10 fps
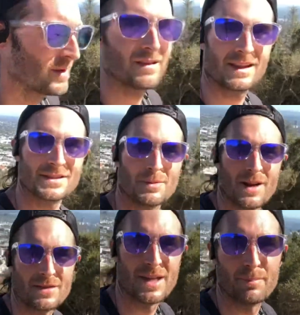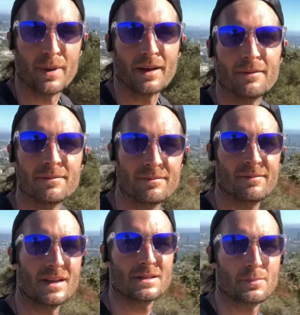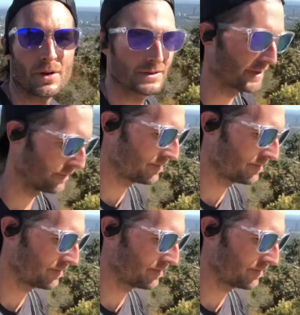Let someone else get bit. That's the pro tip.